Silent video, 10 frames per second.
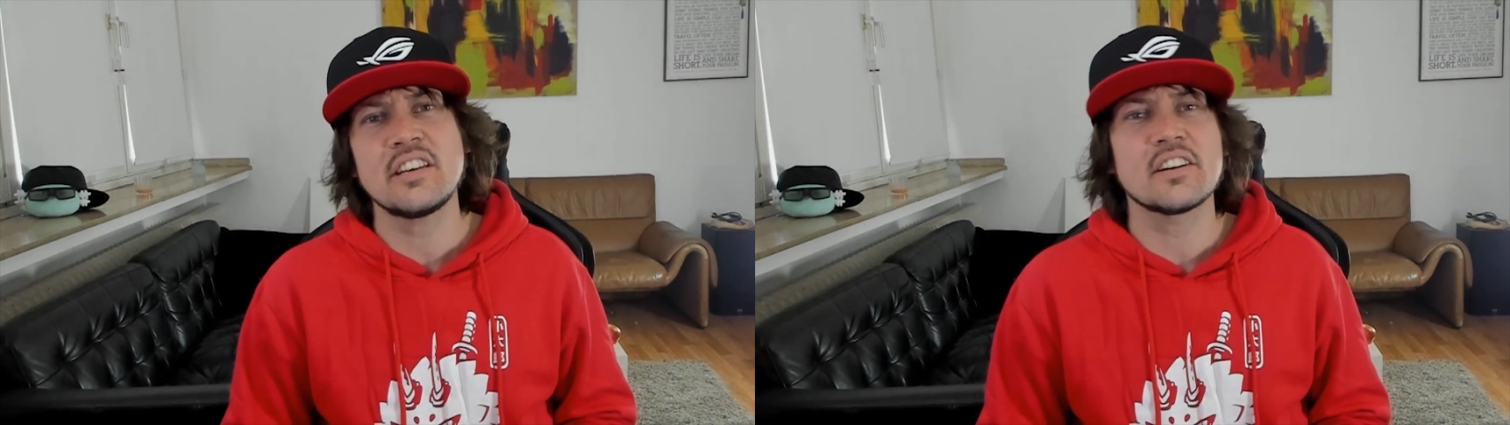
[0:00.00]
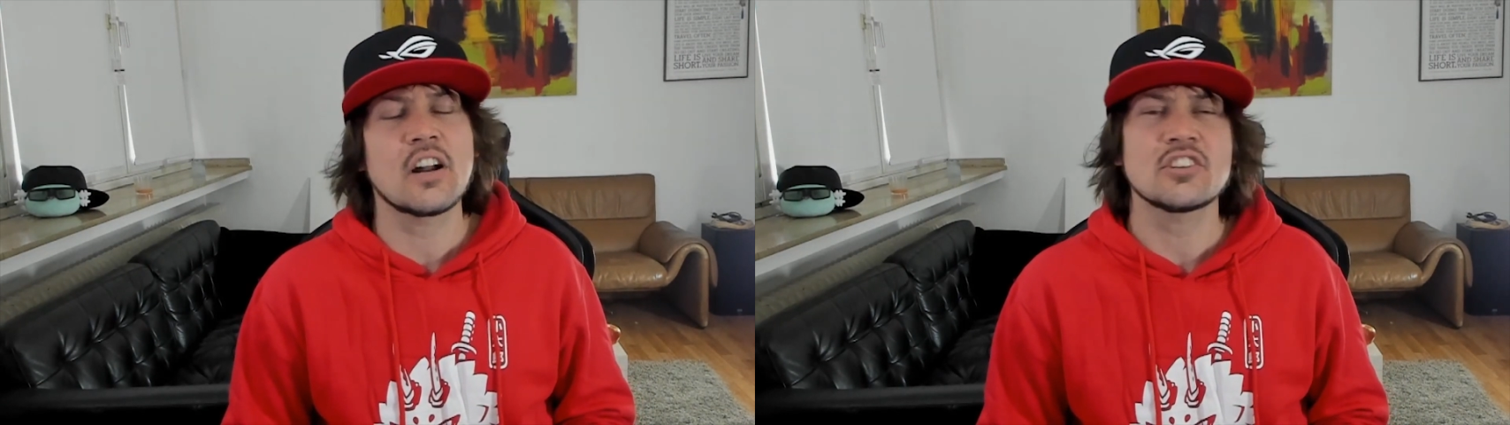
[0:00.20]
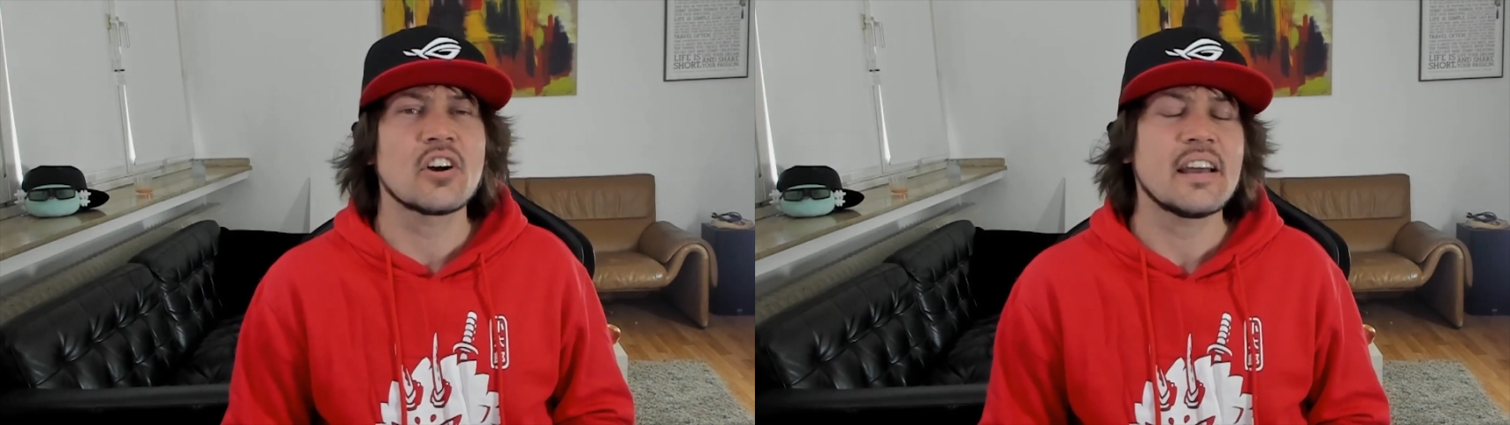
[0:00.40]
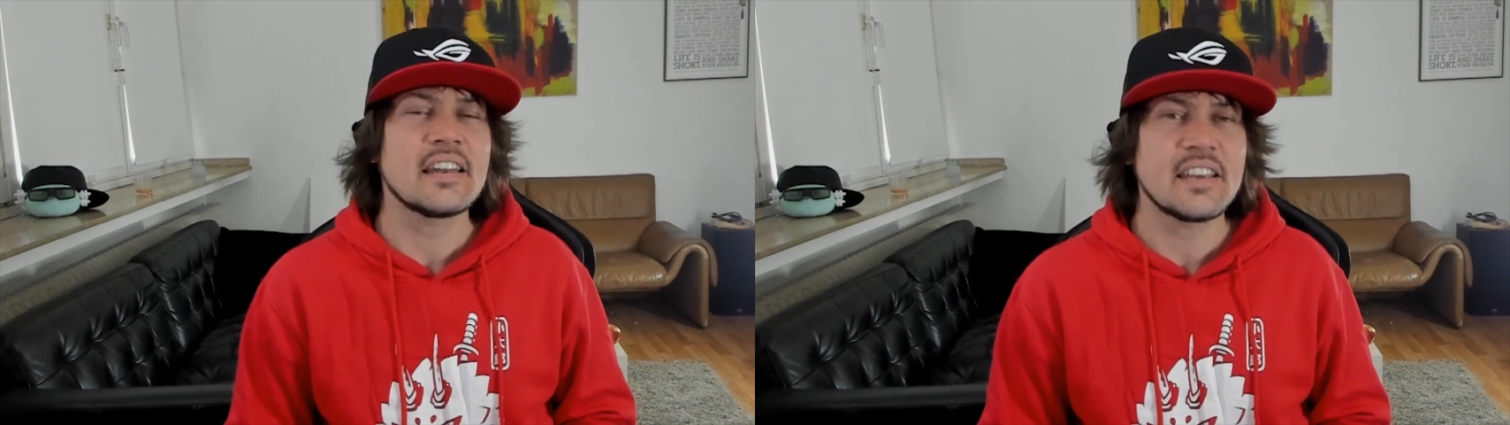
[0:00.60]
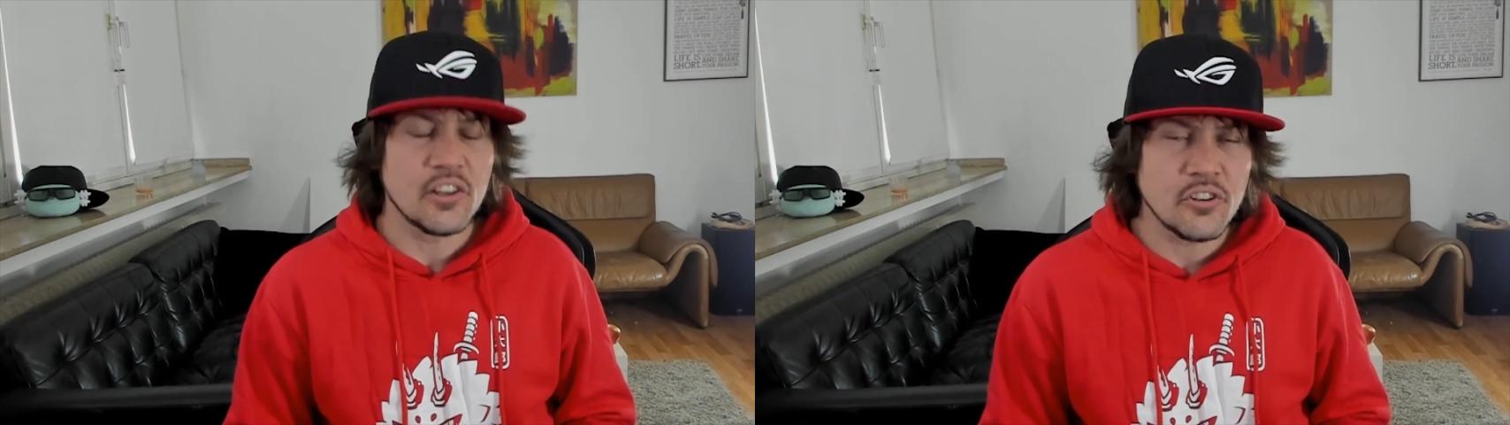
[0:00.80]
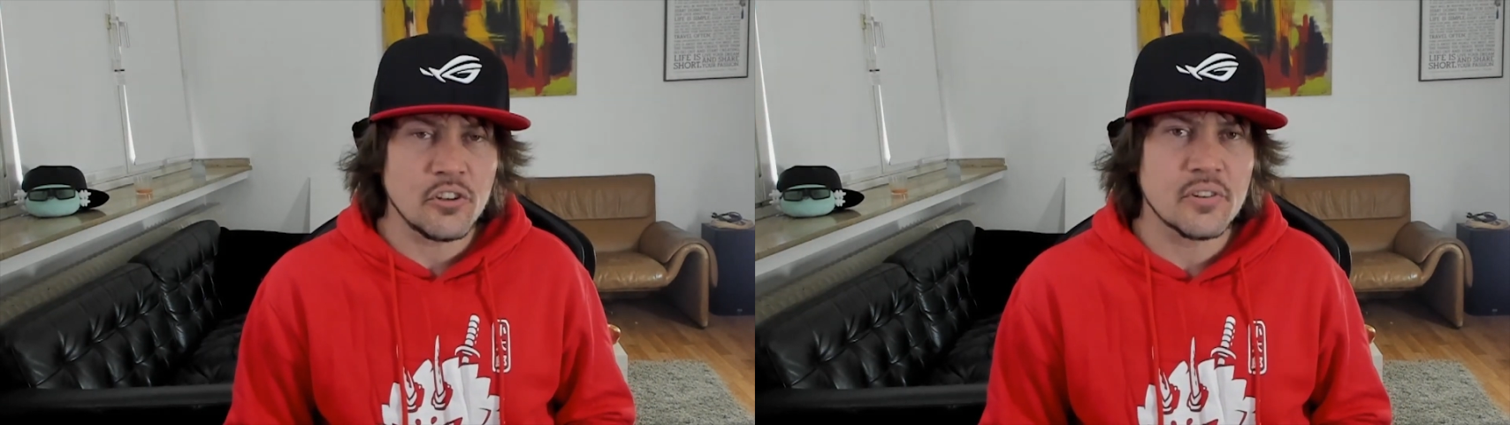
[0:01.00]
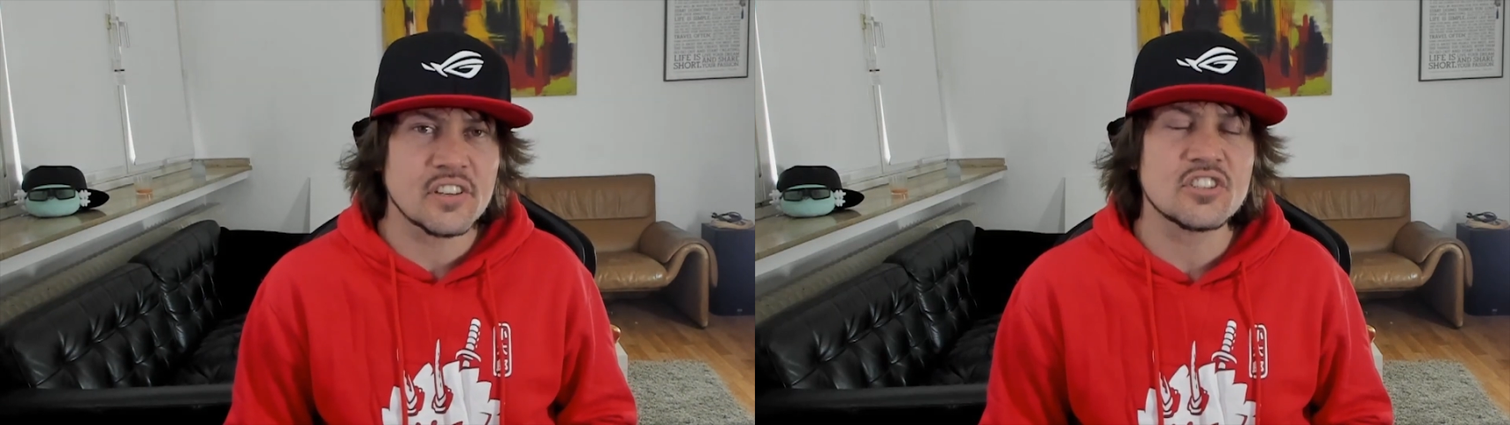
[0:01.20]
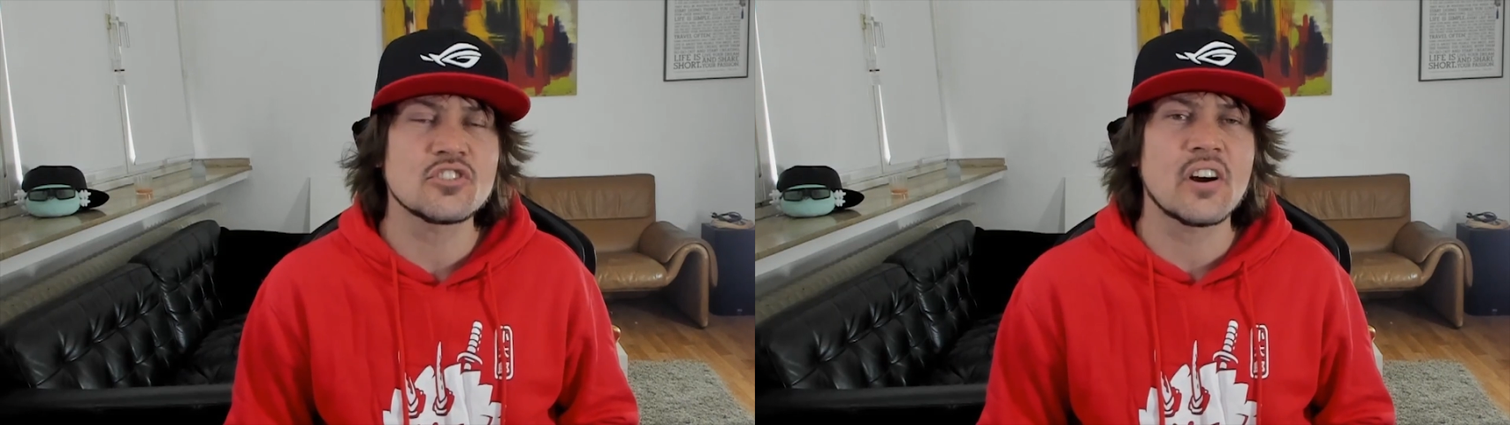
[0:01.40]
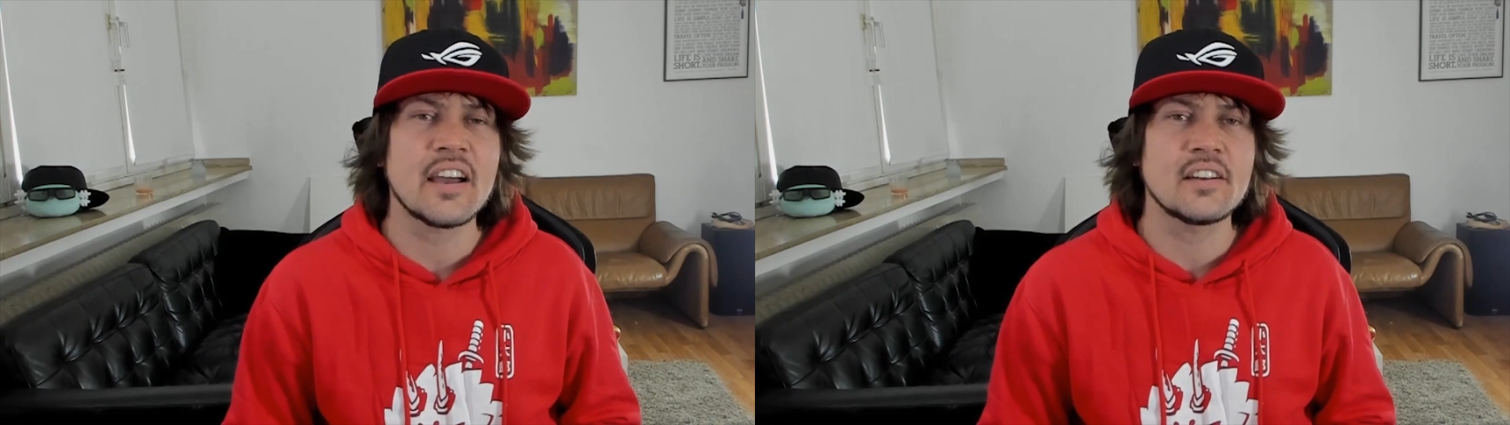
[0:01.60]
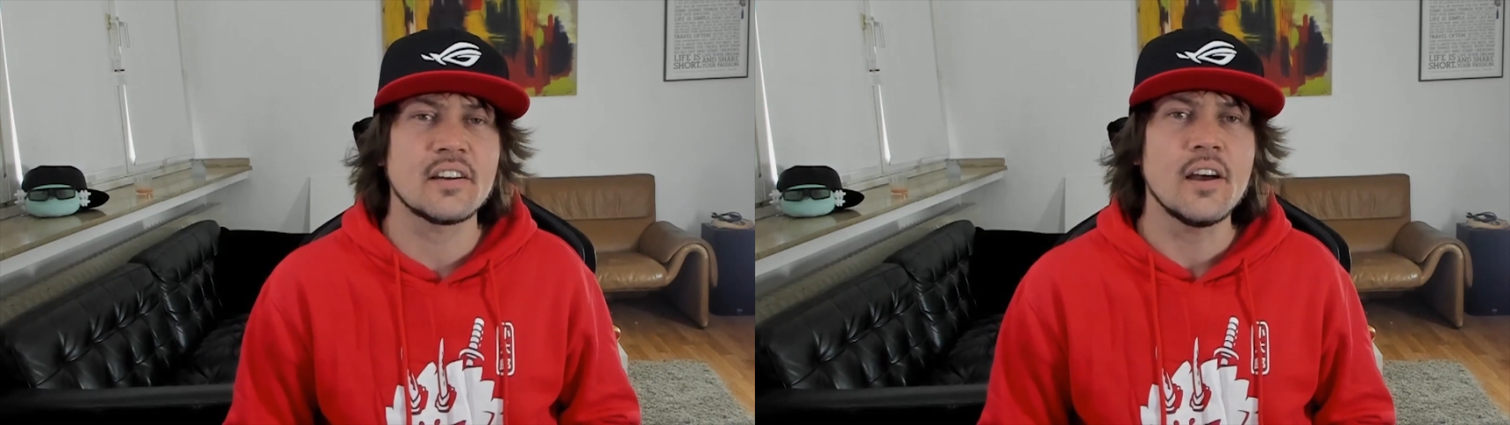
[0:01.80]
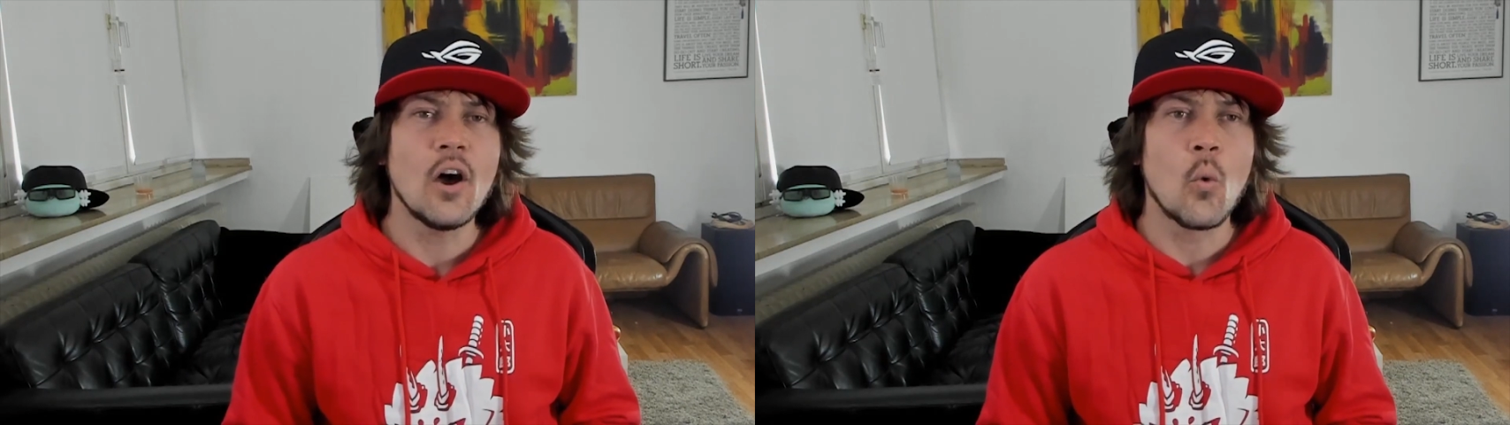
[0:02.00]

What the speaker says: they're not trying to kill you, they're just trying to